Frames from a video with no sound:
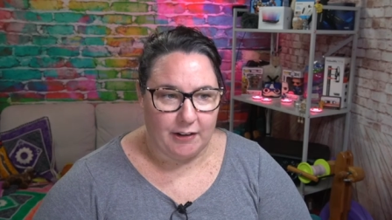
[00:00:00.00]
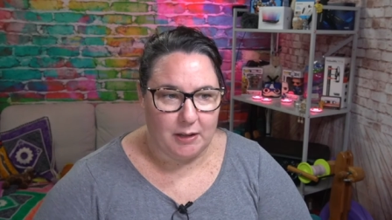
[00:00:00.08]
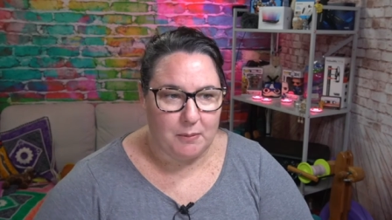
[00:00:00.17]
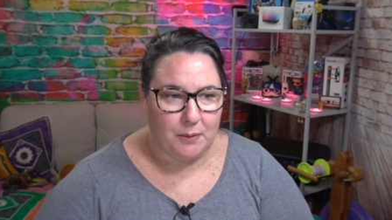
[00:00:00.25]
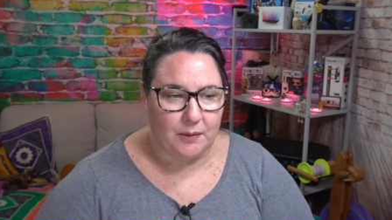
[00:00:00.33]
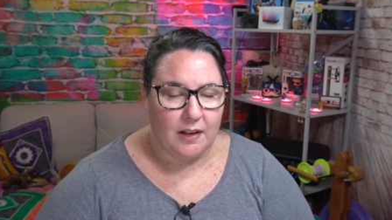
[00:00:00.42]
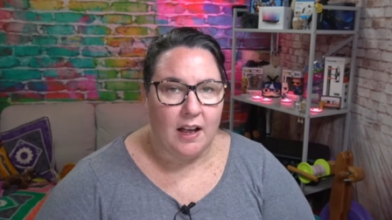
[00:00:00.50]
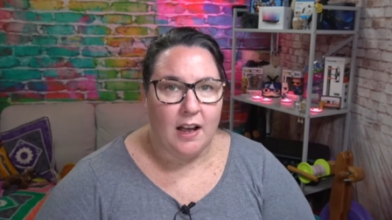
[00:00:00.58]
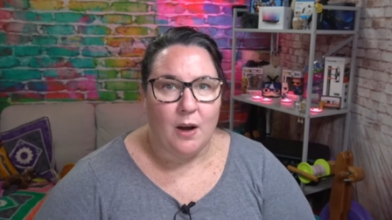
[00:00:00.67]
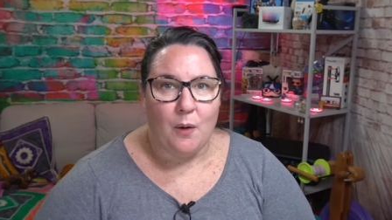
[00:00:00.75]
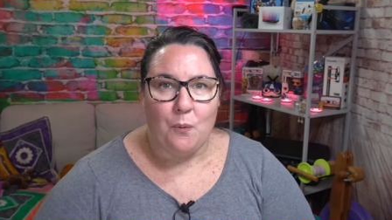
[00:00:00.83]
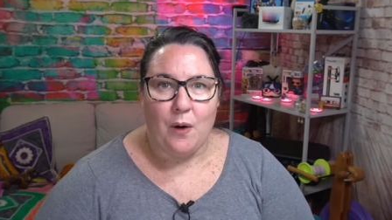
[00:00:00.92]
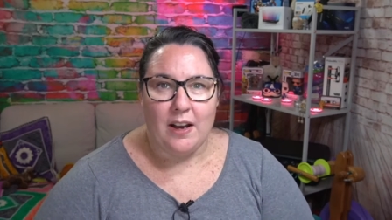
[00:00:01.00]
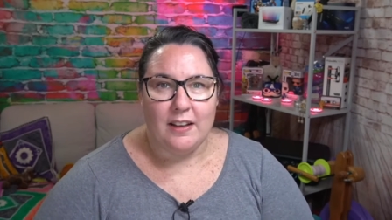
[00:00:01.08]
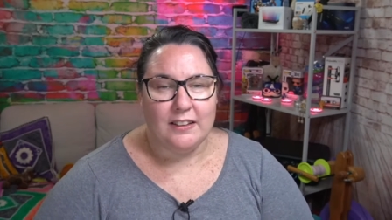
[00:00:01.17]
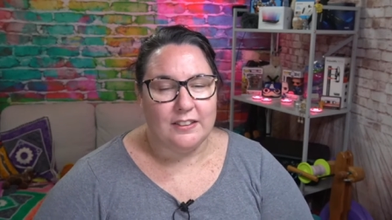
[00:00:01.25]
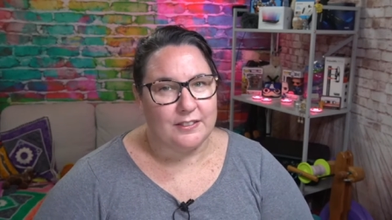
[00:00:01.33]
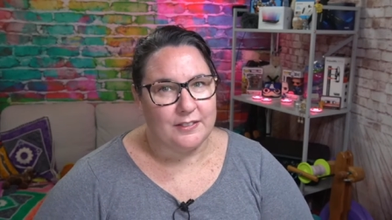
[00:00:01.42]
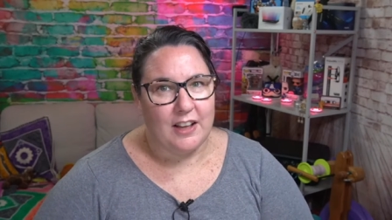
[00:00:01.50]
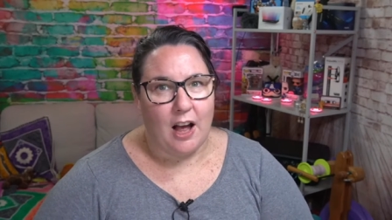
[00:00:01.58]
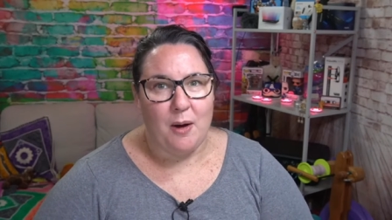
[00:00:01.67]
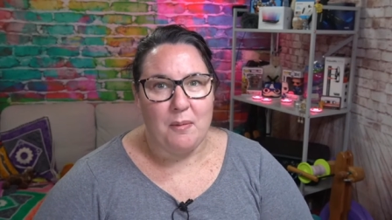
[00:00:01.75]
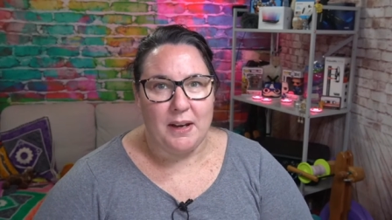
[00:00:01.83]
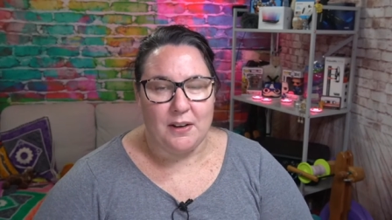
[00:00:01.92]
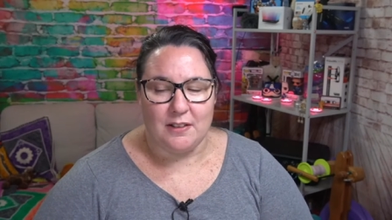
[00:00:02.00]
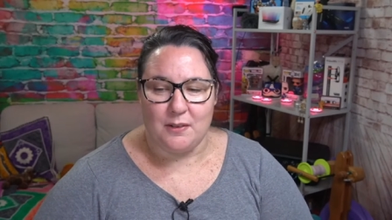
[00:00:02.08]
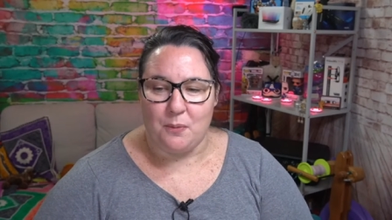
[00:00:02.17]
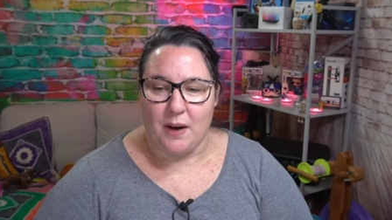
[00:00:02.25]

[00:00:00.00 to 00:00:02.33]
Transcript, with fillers: anymore. What look, I'll be honest,